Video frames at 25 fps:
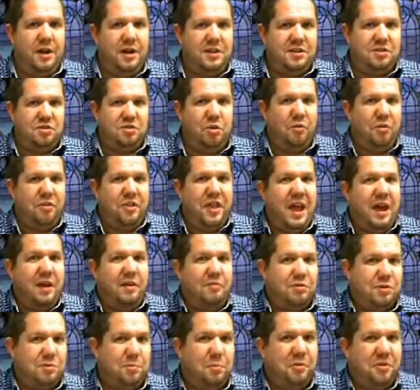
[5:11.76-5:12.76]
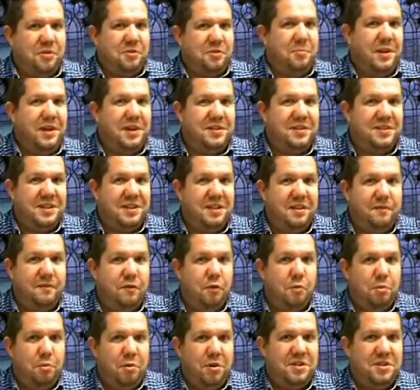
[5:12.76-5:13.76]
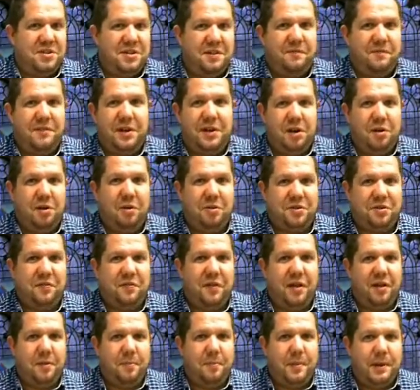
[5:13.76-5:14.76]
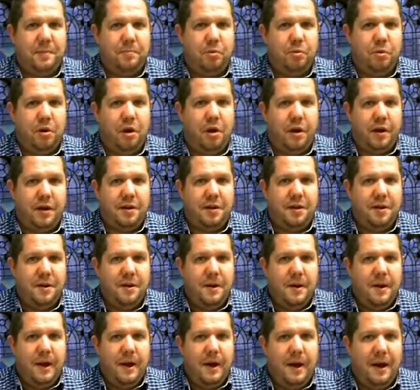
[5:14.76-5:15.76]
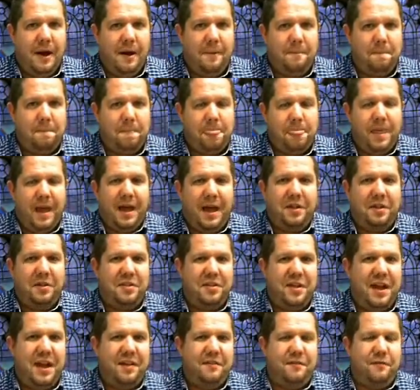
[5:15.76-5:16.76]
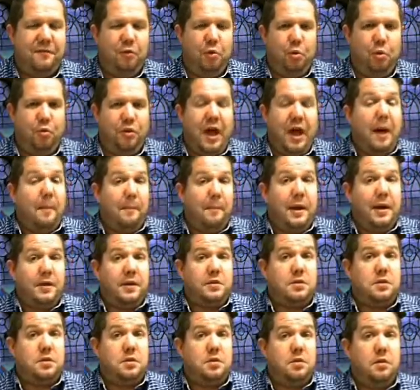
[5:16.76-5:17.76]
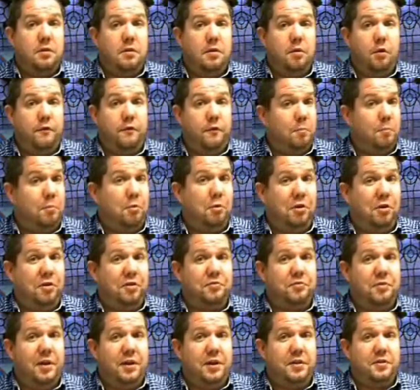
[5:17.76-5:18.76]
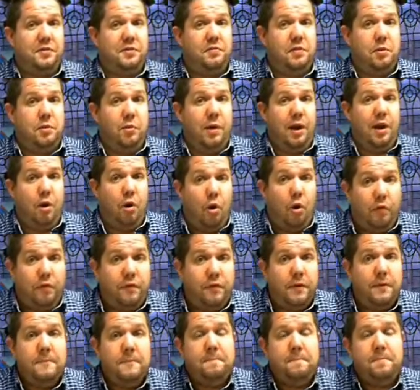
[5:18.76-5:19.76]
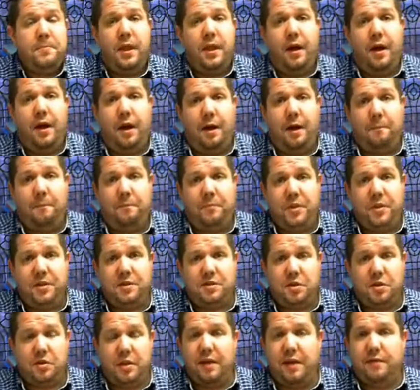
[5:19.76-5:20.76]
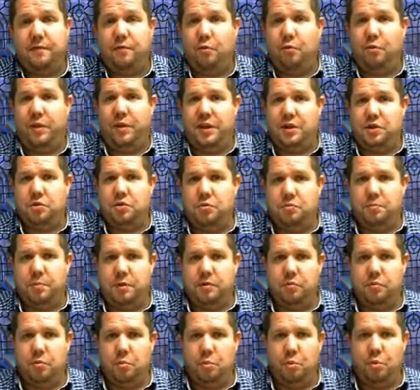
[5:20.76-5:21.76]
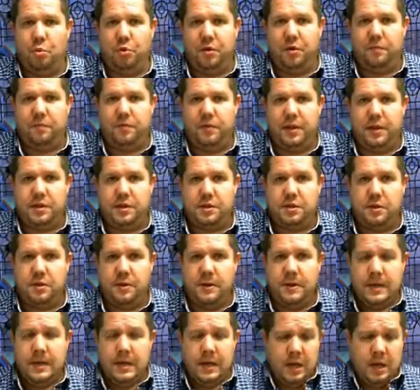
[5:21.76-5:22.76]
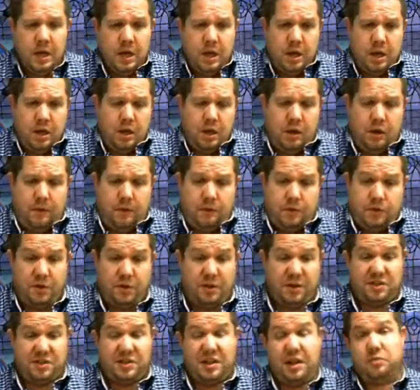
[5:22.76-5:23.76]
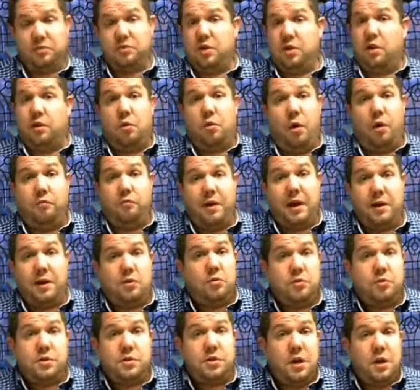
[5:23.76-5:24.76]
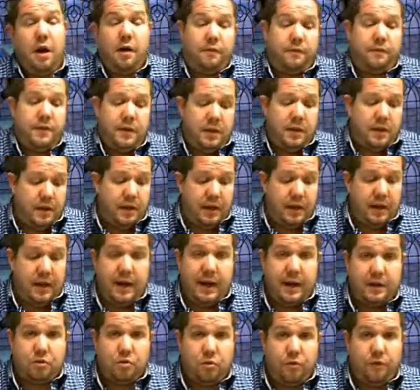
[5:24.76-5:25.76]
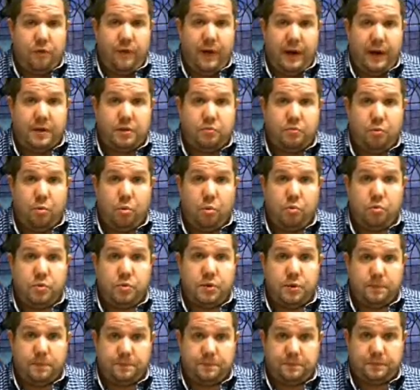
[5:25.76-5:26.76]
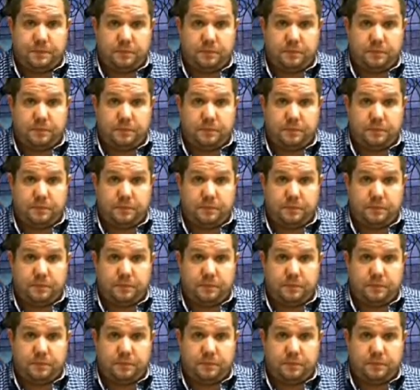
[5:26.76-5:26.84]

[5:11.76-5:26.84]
It's not their responsibility that football is something that lots of other people like, and that therefore that makes footballers relatively well off. So therefore they shouldn't be rewarded for this. So this sounds like quite radical stuff. In actual fact, Rawls,